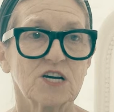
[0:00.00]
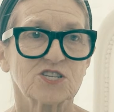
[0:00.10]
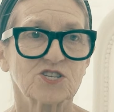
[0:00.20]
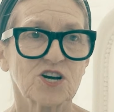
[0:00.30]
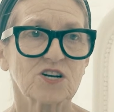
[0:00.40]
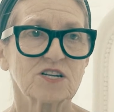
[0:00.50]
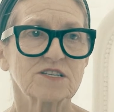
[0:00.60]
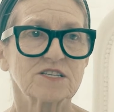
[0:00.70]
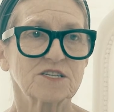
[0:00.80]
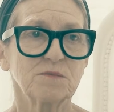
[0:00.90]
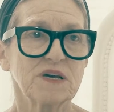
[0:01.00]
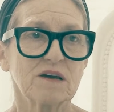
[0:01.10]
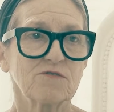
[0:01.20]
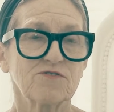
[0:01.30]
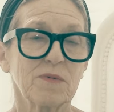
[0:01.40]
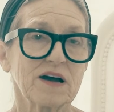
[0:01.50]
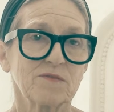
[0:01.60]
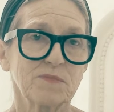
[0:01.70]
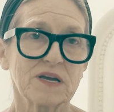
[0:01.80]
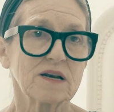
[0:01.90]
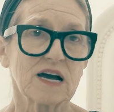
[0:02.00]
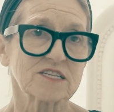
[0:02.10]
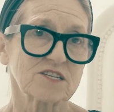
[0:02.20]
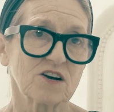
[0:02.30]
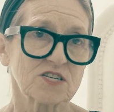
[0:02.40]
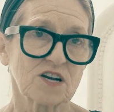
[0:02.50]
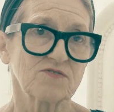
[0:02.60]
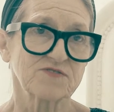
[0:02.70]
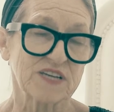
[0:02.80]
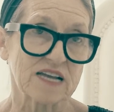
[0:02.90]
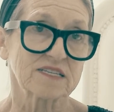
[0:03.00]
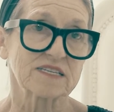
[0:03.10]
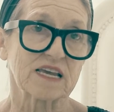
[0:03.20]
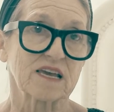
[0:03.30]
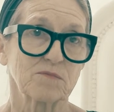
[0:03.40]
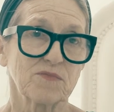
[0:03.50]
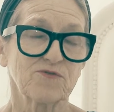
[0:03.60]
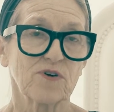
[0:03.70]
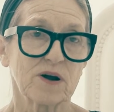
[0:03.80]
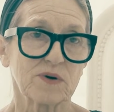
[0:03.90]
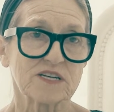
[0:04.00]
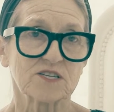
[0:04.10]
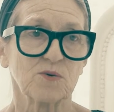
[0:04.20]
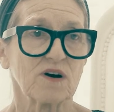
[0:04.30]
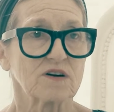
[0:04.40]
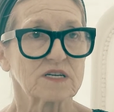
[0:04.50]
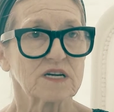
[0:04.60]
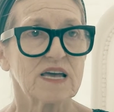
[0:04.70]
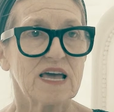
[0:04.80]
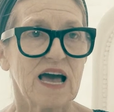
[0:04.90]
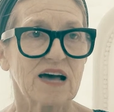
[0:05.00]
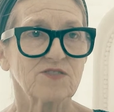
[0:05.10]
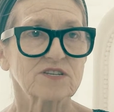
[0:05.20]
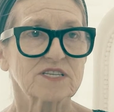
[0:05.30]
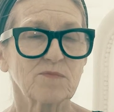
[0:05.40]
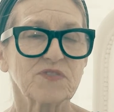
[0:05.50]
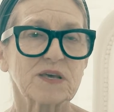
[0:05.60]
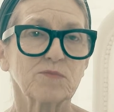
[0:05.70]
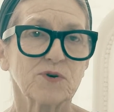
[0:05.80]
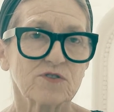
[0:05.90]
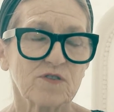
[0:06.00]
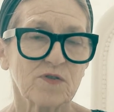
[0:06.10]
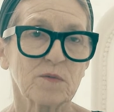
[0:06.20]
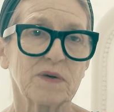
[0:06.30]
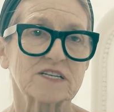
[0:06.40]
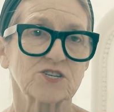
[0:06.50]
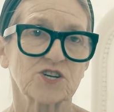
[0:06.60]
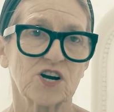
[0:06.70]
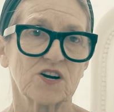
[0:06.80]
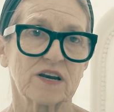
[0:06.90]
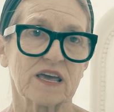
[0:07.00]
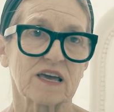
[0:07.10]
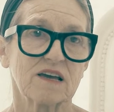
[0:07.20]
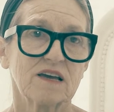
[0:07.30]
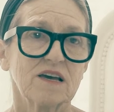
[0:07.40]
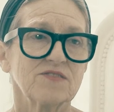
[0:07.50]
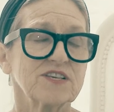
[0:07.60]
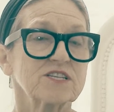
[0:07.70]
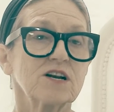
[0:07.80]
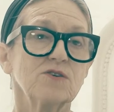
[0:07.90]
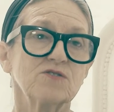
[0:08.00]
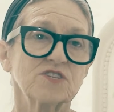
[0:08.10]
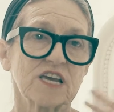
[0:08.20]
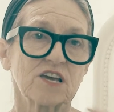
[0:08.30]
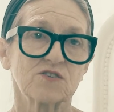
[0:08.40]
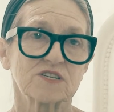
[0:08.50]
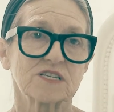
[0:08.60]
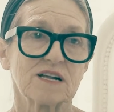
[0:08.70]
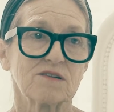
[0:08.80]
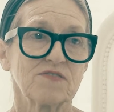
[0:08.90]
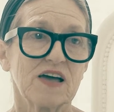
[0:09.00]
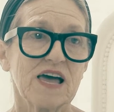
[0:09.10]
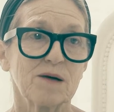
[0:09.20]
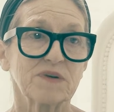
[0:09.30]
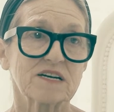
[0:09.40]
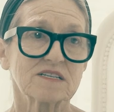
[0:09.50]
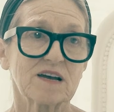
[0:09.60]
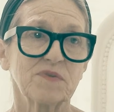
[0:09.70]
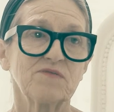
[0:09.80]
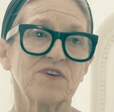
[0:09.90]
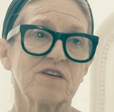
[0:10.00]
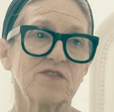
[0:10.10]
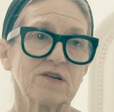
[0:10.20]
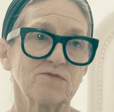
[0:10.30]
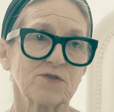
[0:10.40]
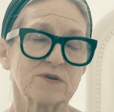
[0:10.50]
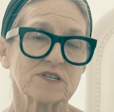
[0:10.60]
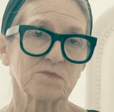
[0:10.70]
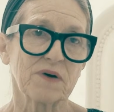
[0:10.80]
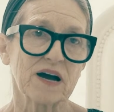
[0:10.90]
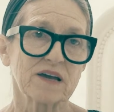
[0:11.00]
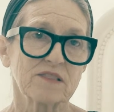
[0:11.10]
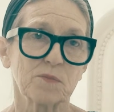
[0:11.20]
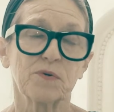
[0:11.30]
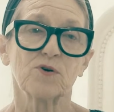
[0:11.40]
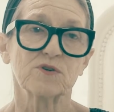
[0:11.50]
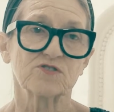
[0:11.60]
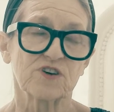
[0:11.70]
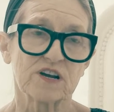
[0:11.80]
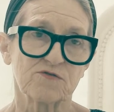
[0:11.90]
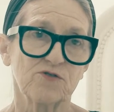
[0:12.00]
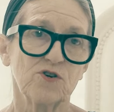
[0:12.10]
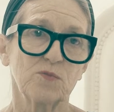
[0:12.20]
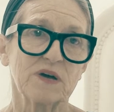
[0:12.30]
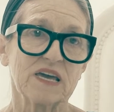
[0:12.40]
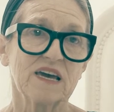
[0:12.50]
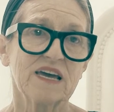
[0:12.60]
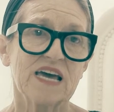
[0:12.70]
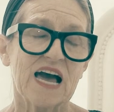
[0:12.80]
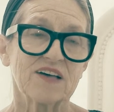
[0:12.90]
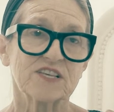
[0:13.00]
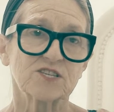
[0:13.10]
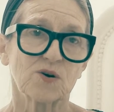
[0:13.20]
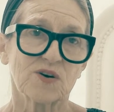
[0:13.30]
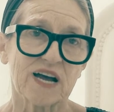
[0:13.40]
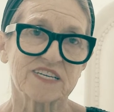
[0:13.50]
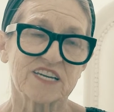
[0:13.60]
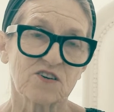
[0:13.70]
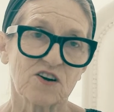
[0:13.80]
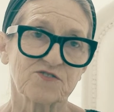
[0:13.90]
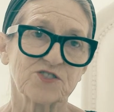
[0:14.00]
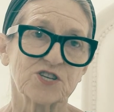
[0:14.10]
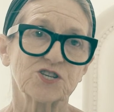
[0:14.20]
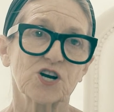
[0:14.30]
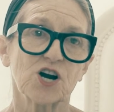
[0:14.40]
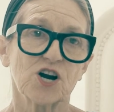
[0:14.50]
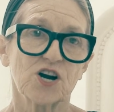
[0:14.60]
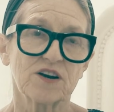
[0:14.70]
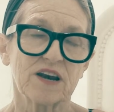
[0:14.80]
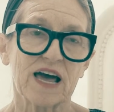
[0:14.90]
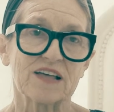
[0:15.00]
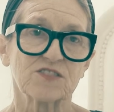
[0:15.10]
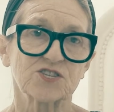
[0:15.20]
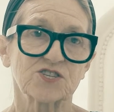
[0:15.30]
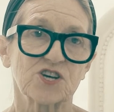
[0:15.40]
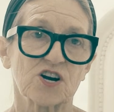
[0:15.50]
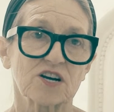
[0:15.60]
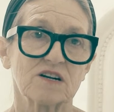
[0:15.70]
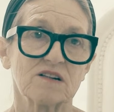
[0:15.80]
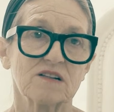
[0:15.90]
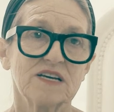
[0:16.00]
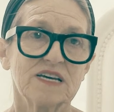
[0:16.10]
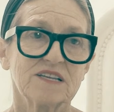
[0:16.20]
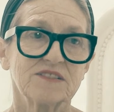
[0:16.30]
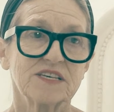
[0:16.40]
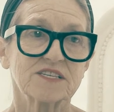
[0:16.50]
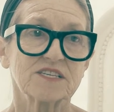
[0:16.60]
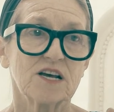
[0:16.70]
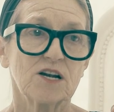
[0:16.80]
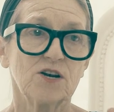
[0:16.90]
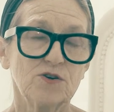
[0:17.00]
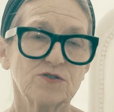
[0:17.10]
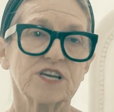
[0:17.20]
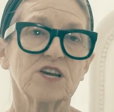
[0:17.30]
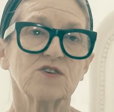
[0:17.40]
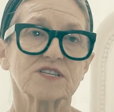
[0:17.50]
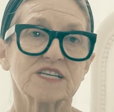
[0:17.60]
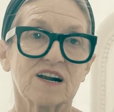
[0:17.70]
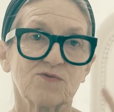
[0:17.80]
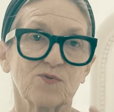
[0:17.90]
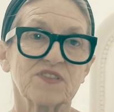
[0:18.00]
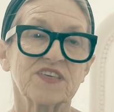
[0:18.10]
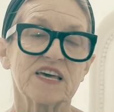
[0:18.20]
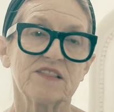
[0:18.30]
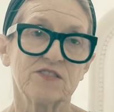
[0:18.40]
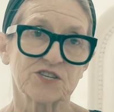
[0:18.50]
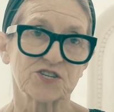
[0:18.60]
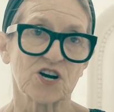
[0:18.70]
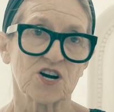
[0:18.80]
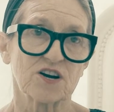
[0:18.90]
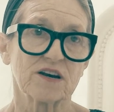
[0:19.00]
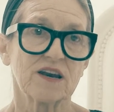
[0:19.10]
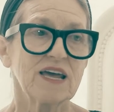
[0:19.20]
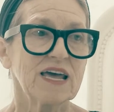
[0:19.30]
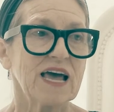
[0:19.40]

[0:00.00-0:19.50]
Circles to me, from I started off dancing before I went to art, and there's something beautiful about turning, this losing yourself. And because I've been very influenced by the poetry of Rumi and this whole idea of the turn and the circle, this losing yourself within the turn.